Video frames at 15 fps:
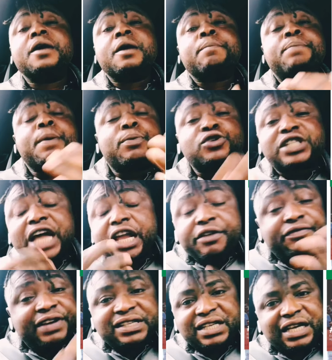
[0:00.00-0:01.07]
People start
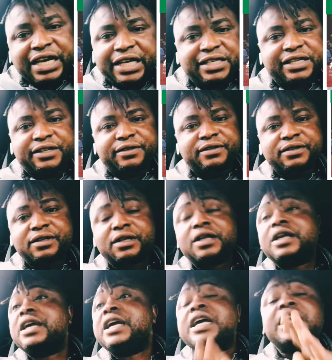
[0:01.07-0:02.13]
investigating.
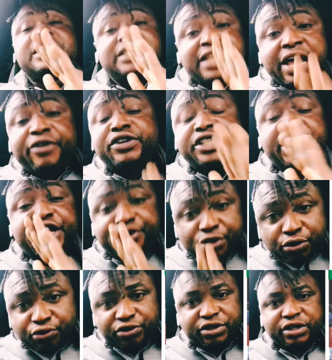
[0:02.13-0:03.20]
There is a
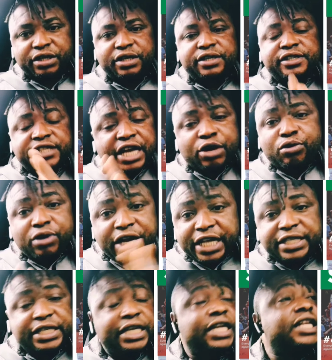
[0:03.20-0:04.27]
news
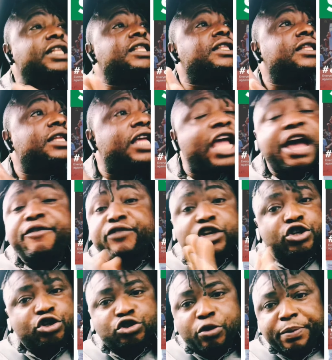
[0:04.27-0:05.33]
circulating every
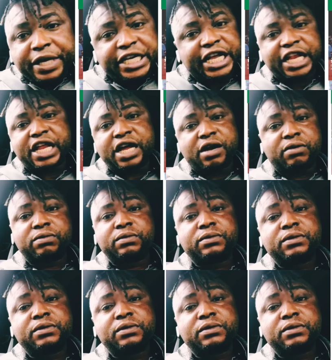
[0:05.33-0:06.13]
social media now